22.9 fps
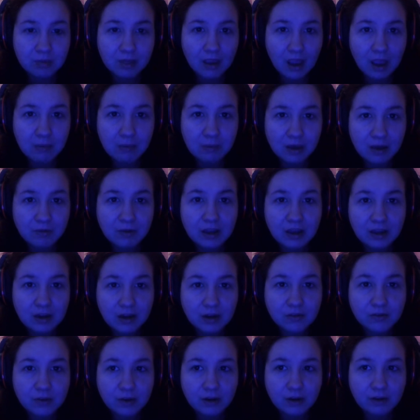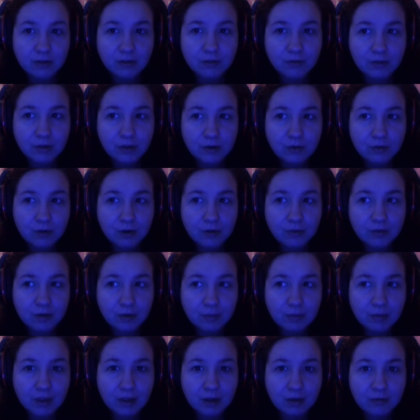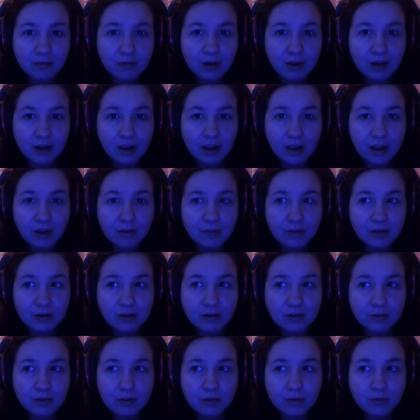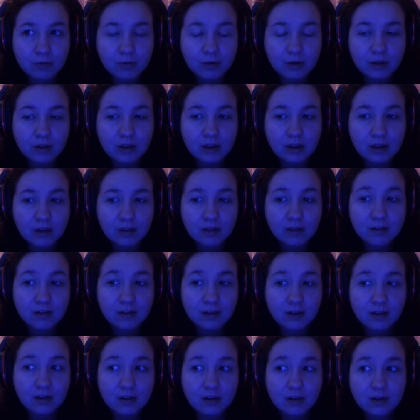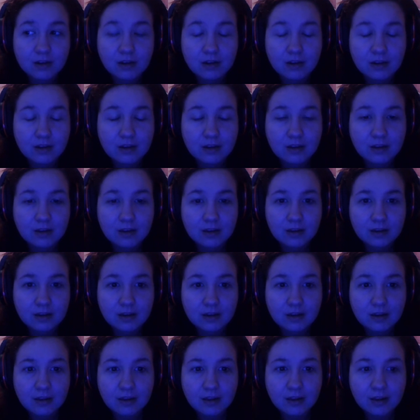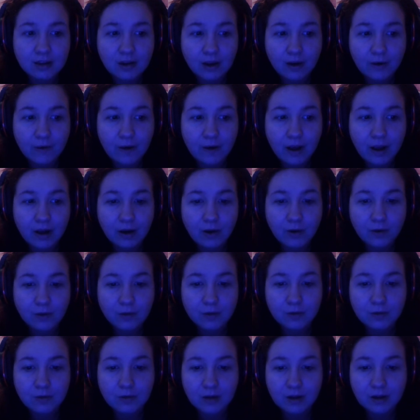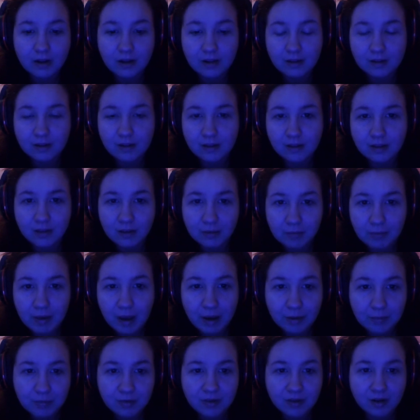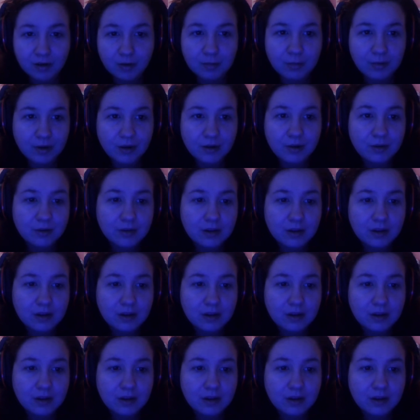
I'm giving an unfair review of something when I haven't really considered, how the maps are built.